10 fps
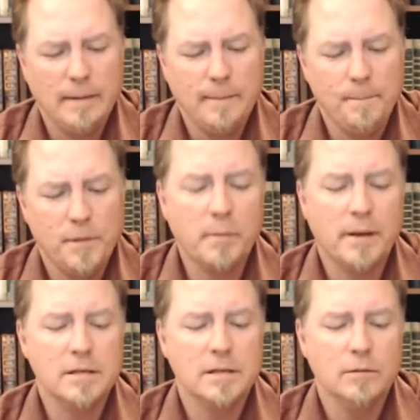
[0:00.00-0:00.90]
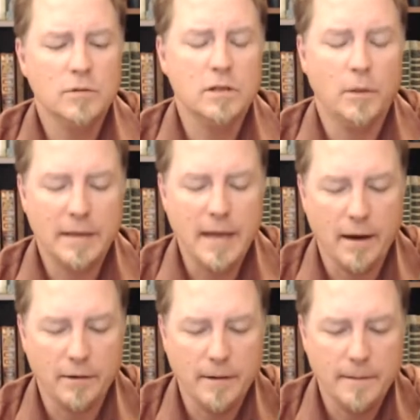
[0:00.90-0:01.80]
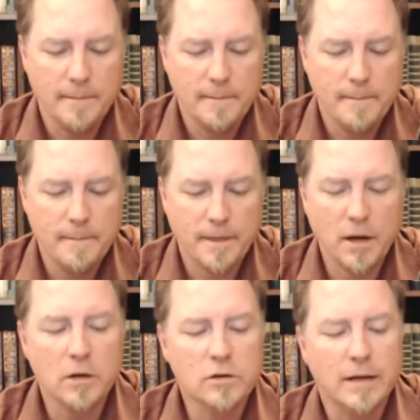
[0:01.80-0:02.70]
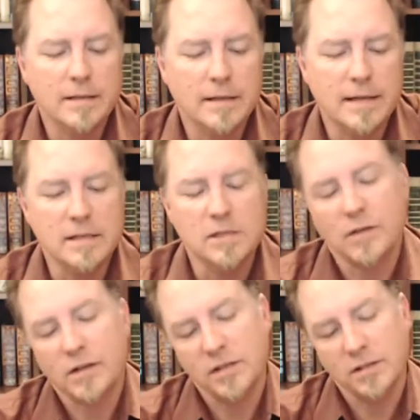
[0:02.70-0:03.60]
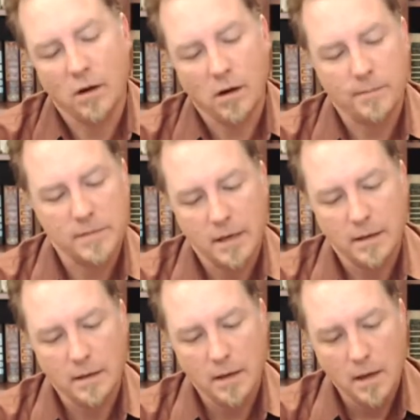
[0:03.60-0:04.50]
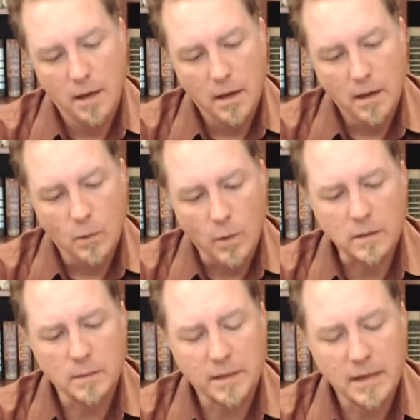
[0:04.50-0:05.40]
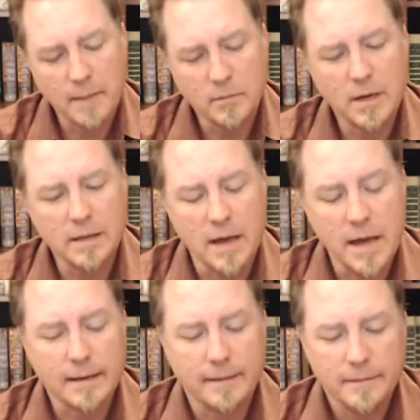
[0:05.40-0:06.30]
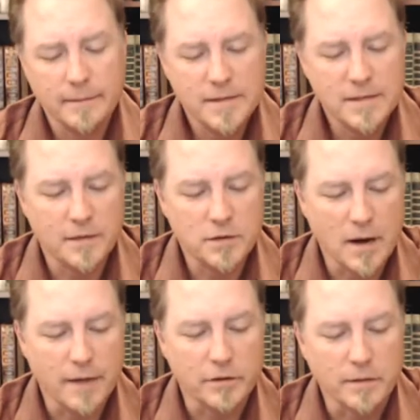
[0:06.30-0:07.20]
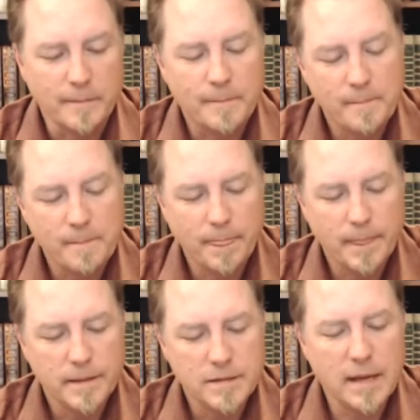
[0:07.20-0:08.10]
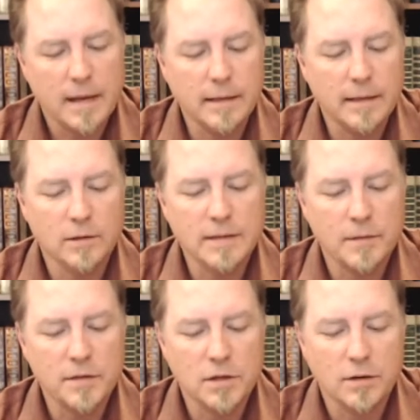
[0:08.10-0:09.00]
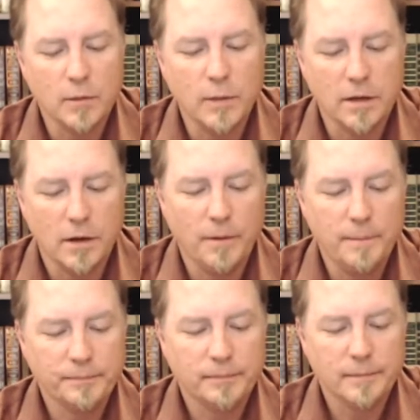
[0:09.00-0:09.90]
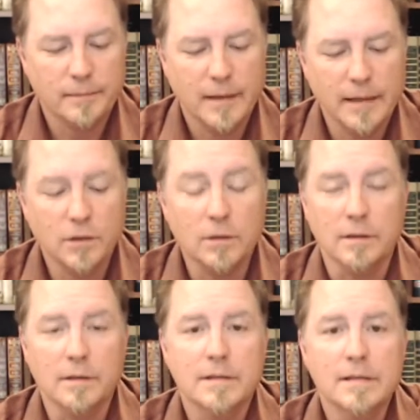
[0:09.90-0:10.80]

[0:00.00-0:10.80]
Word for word: The bus was slowing down. The guard grunted as he stretched his arms. Welcome to Camp Green Lake, said the driver. Stanley looked out the dirty window. He couldn't see a